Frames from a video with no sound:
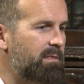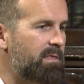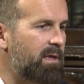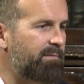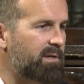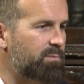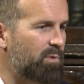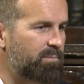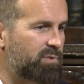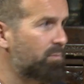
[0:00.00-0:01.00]
the FX
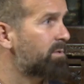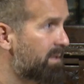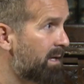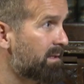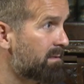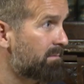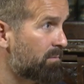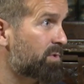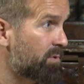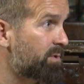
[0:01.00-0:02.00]
swap shorter date or
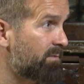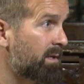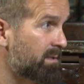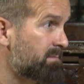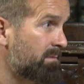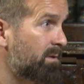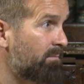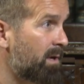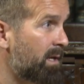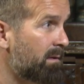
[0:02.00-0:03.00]
shorter ends can
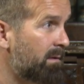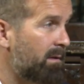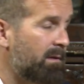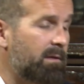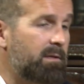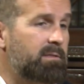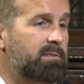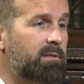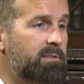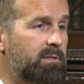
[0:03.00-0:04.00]
really
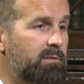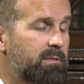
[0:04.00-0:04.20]
start to use.